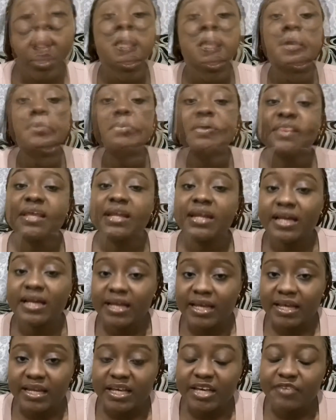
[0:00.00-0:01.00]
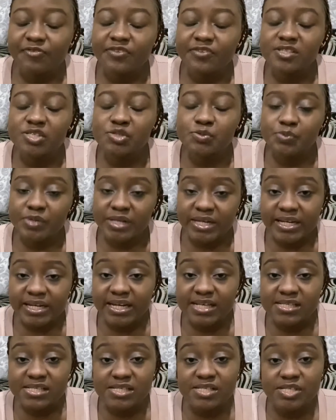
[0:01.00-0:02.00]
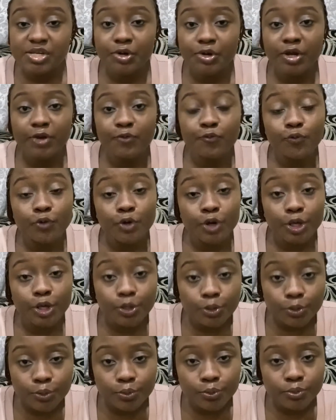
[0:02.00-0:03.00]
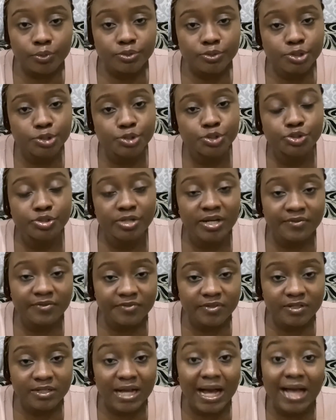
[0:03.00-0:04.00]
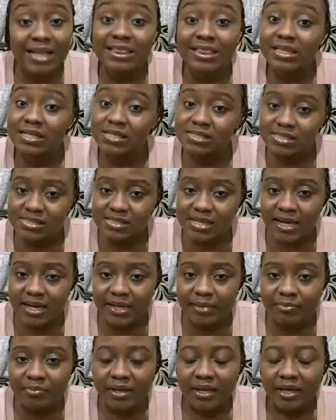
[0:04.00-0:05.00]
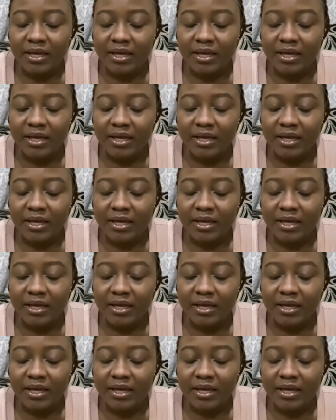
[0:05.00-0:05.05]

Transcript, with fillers: But then again, if it's really necessary for you to travel at this time